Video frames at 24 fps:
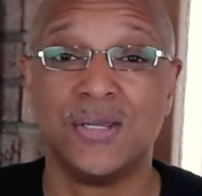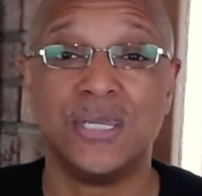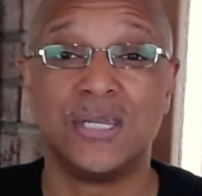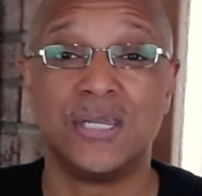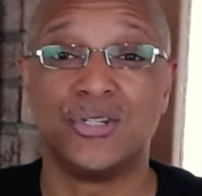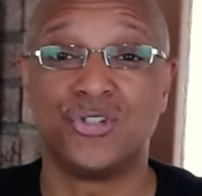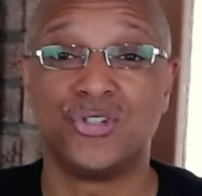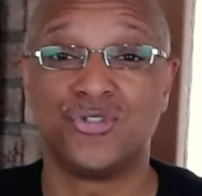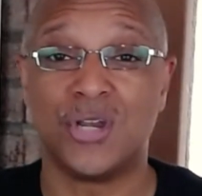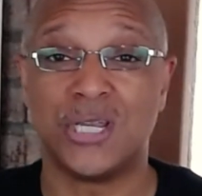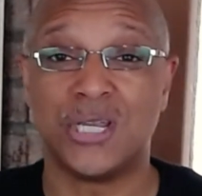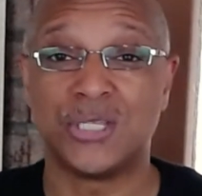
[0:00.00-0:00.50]
He
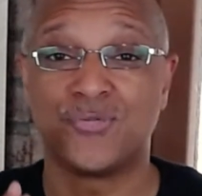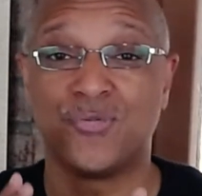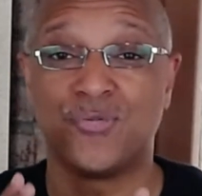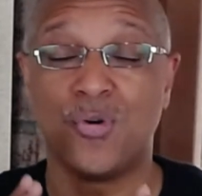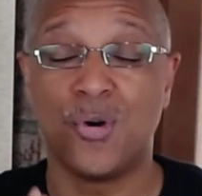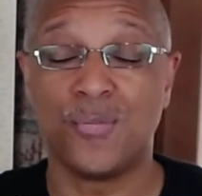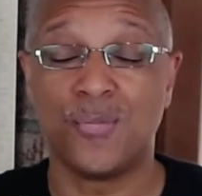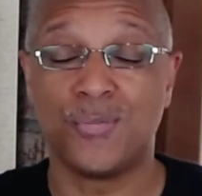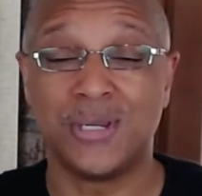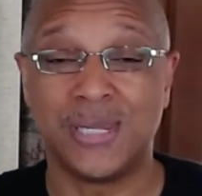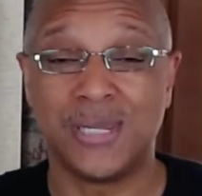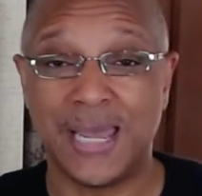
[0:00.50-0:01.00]
could
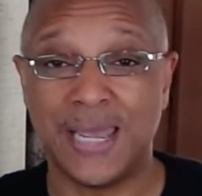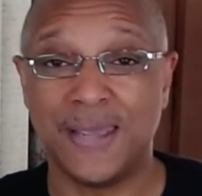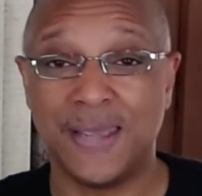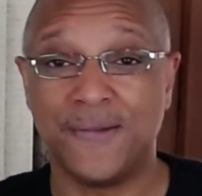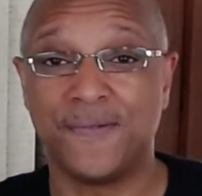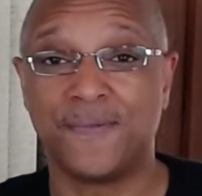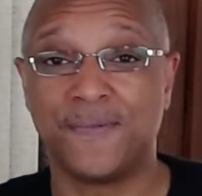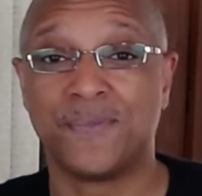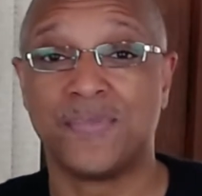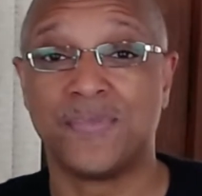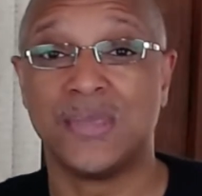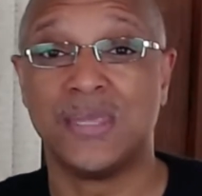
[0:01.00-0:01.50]
transform your
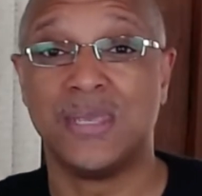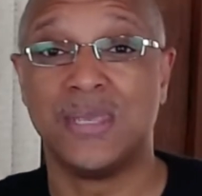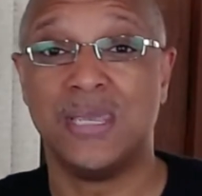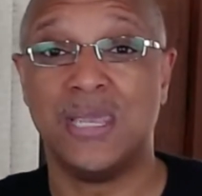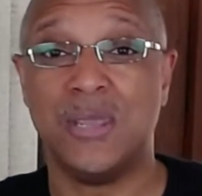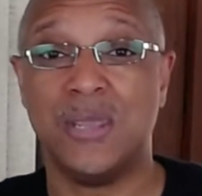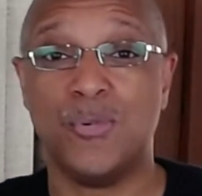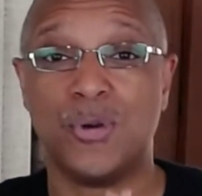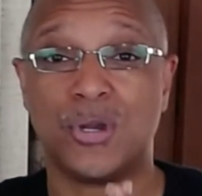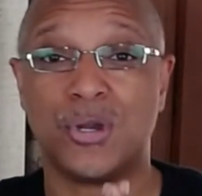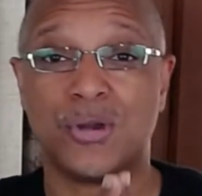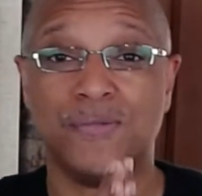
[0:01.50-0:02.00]
life.
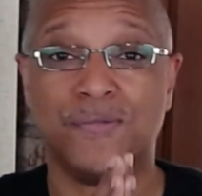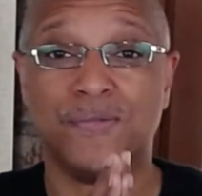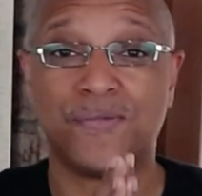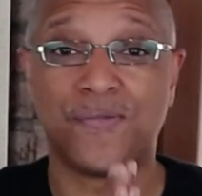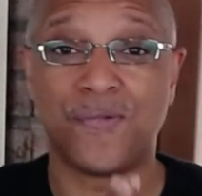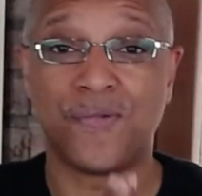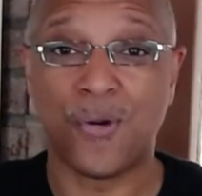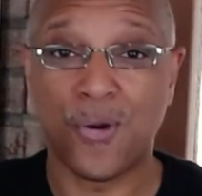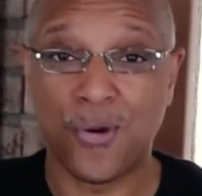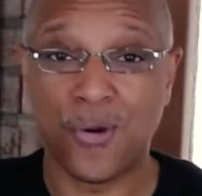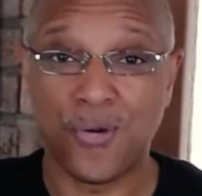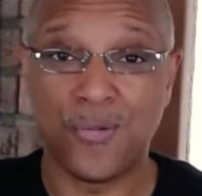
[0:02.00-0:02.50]
He would
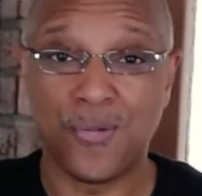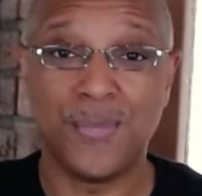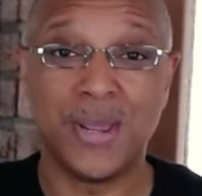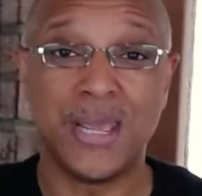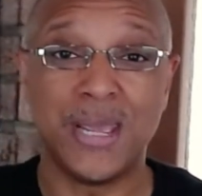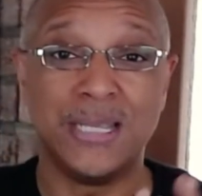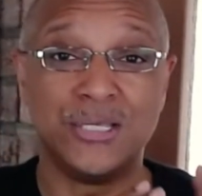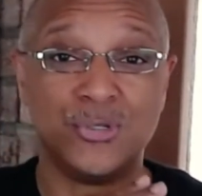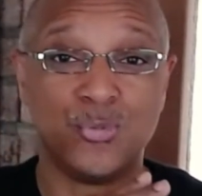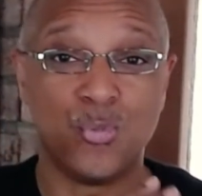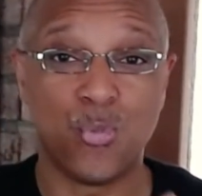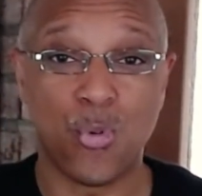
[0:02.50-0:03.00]
confirm
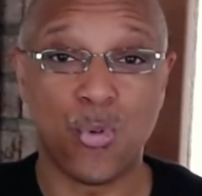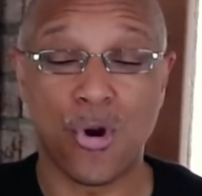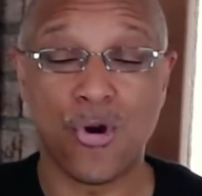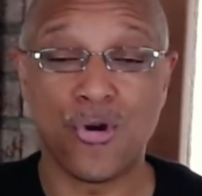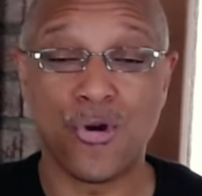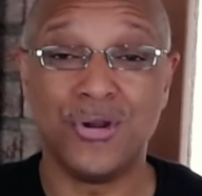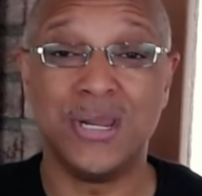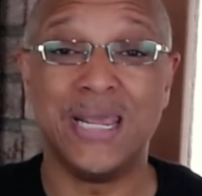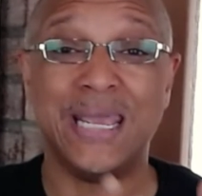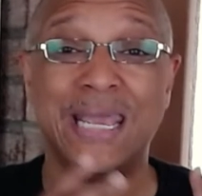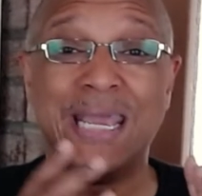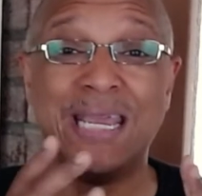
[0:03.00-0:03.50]
His
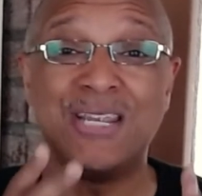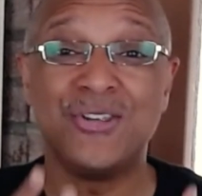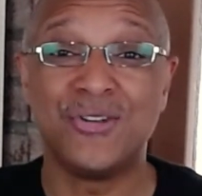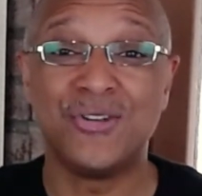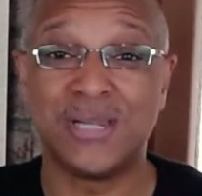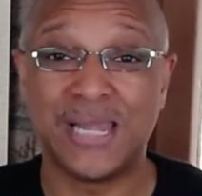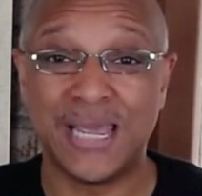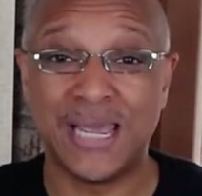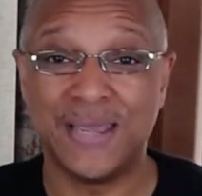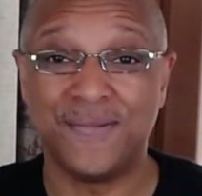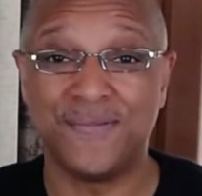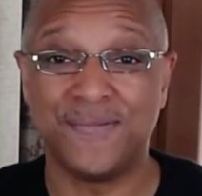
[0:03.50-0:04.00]
word in
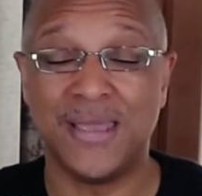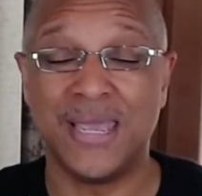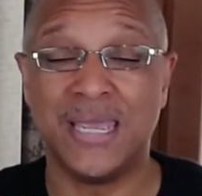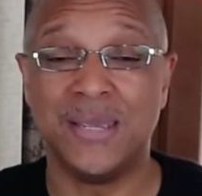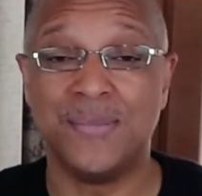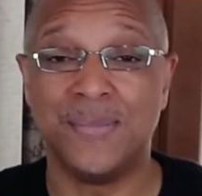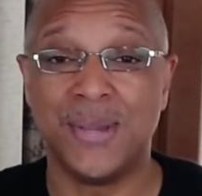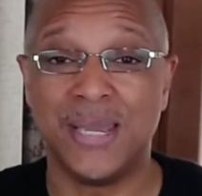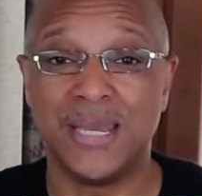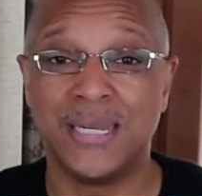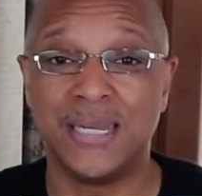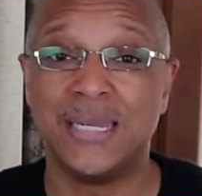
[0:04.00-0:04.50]
your life.
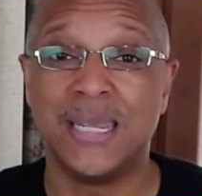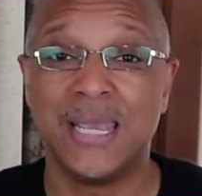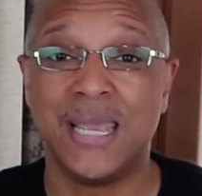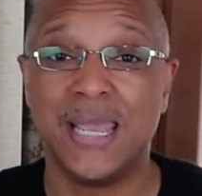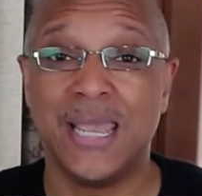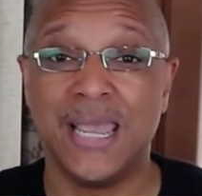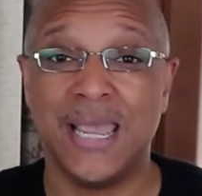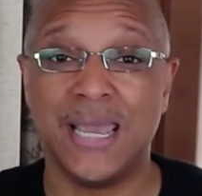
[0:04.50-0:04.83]
Amen.